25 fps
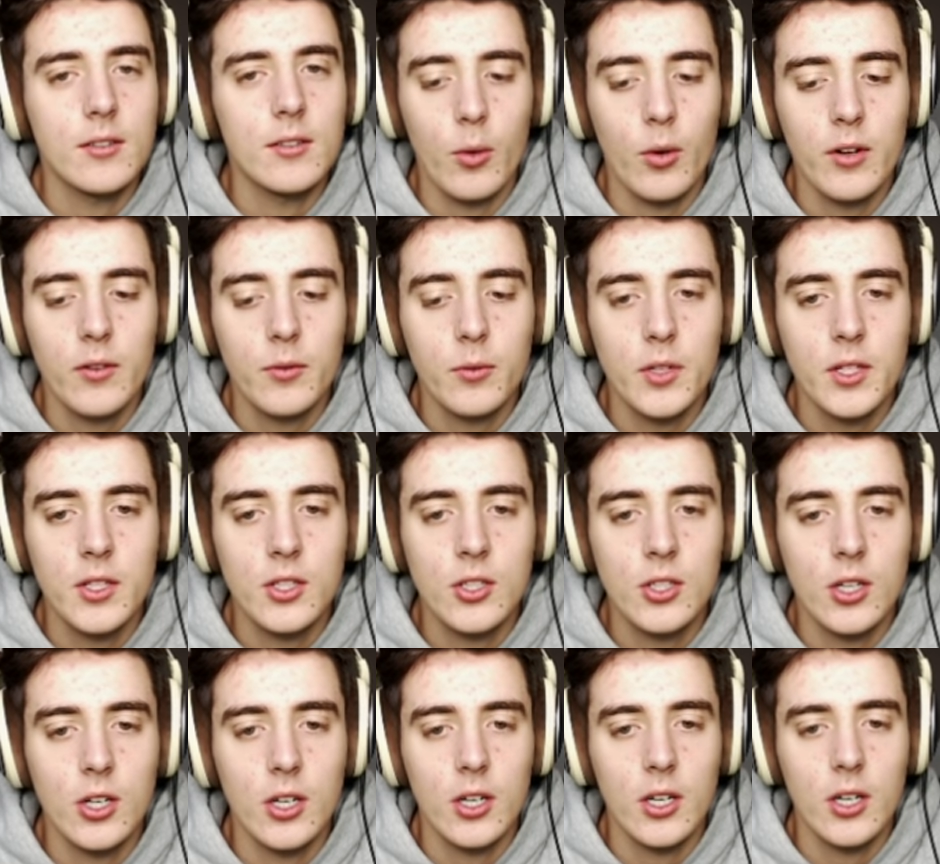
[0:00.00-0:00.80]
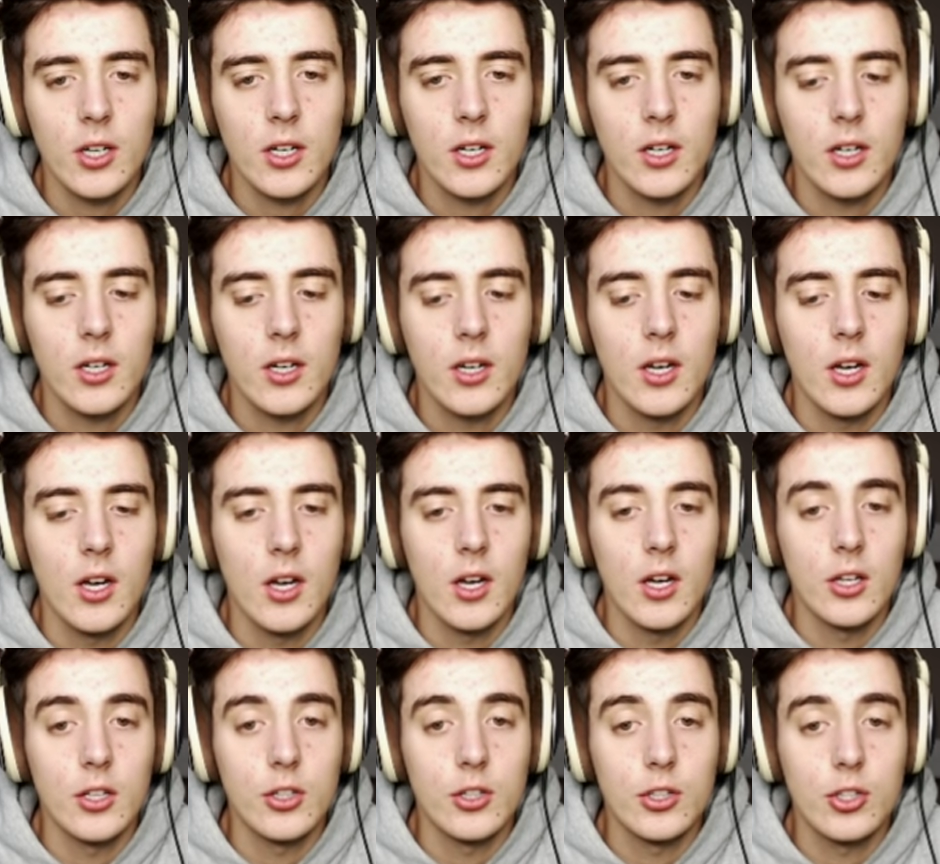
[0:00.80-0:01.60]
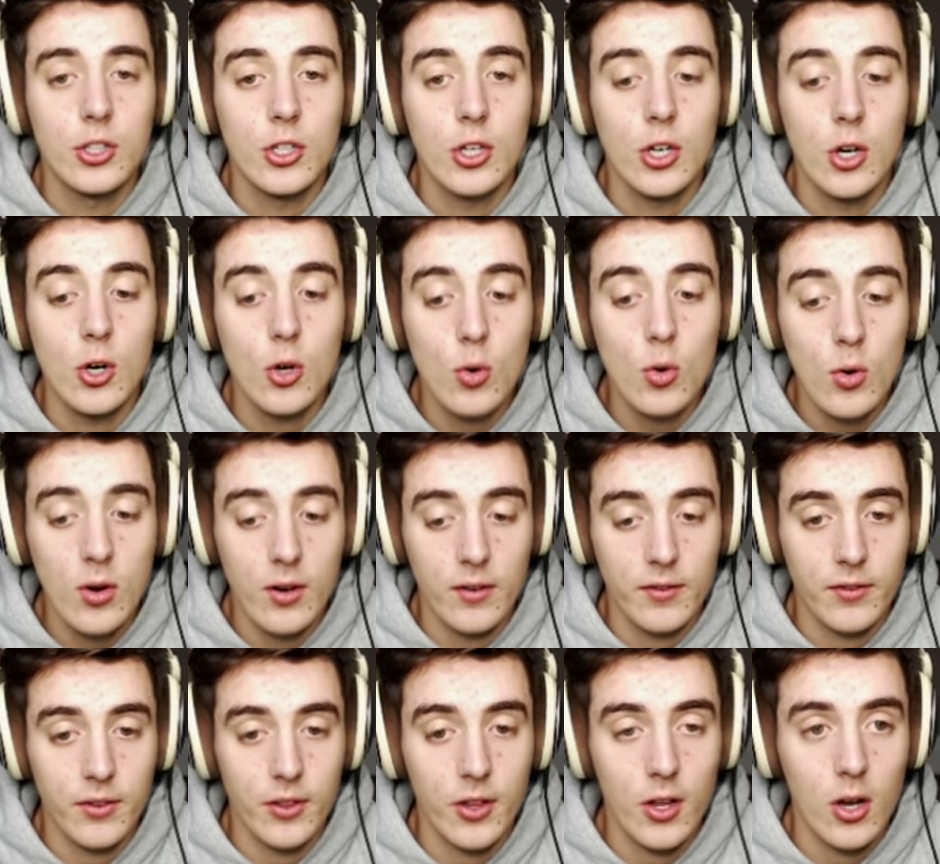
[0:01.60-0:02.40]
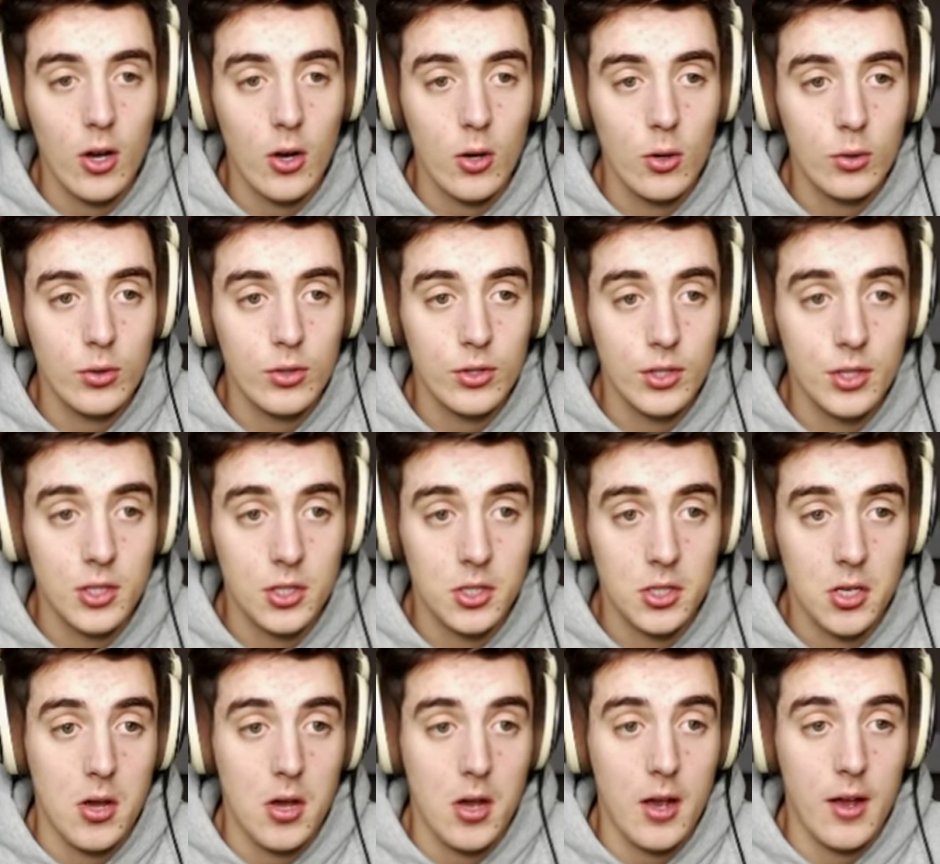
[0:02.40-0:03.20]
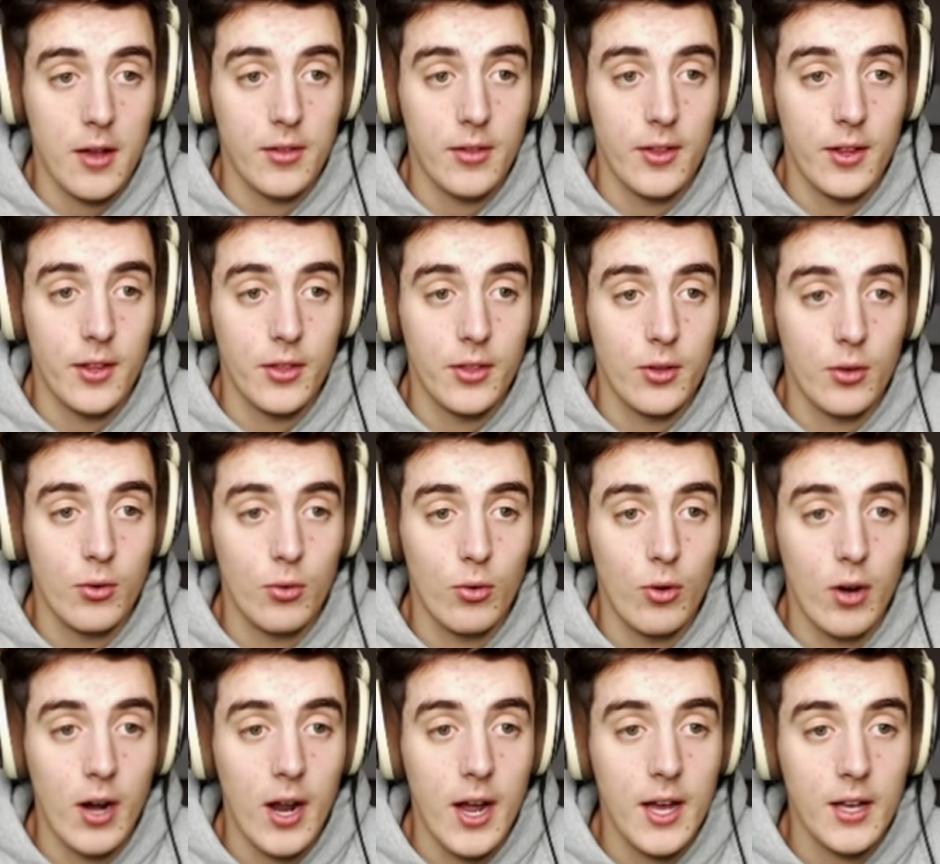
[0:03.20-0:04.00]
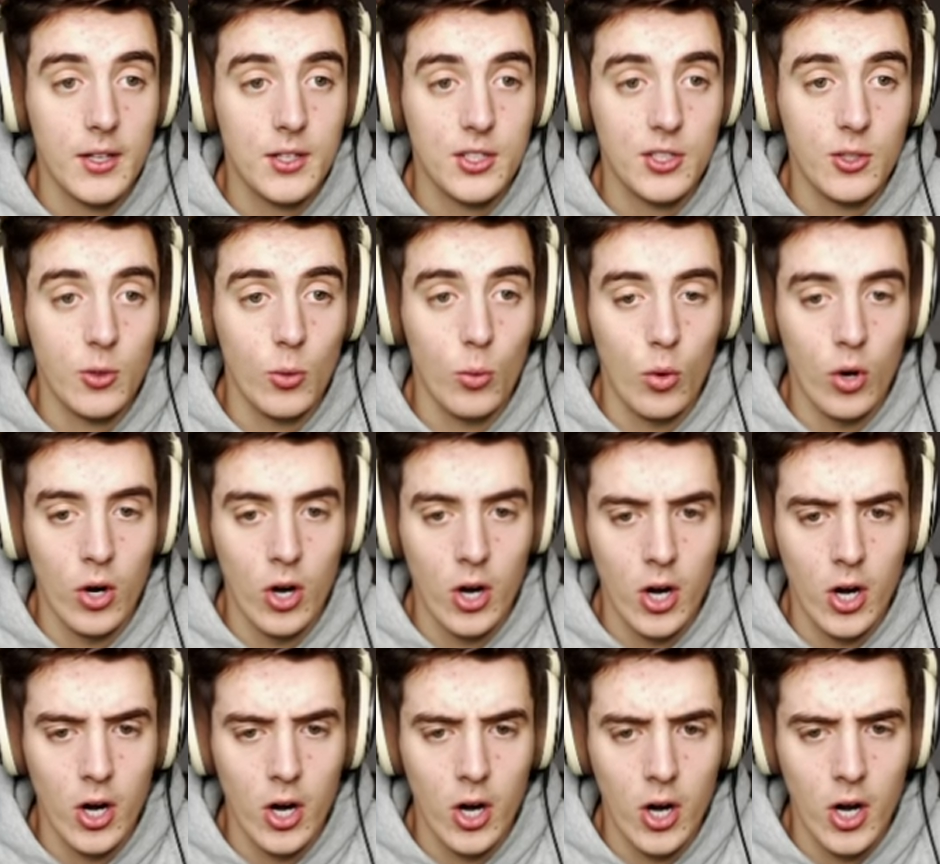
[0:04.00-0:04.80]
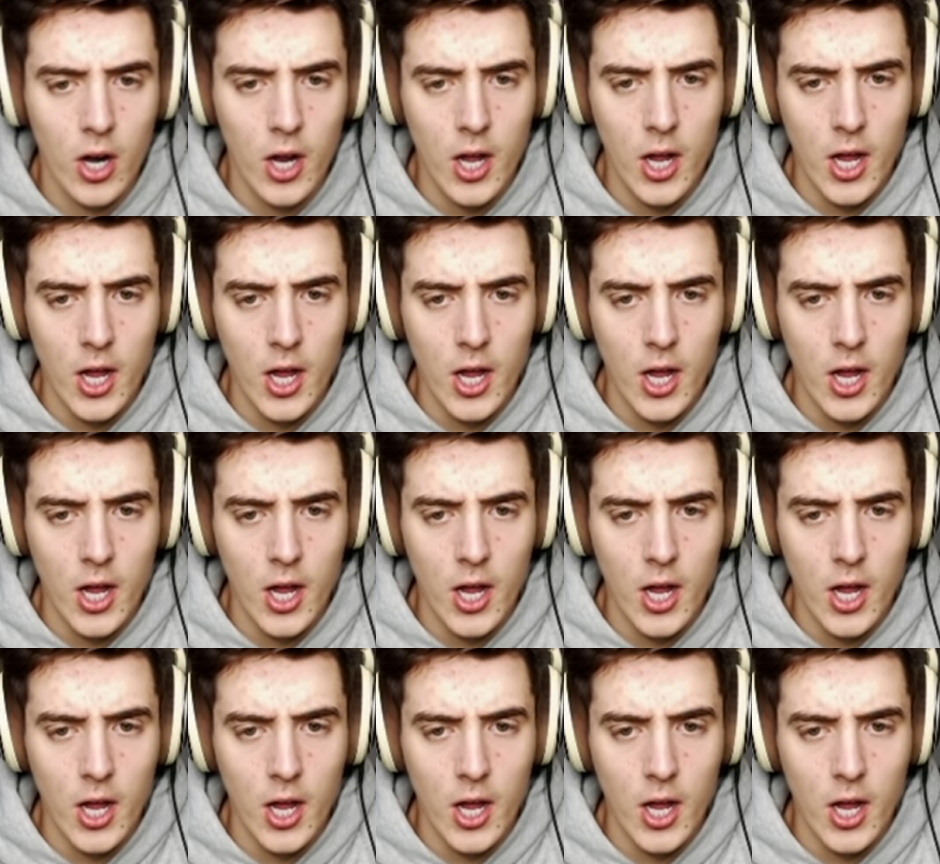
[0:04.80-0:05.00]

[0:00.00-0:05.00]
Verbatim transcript: What if we took two of those and then the rest were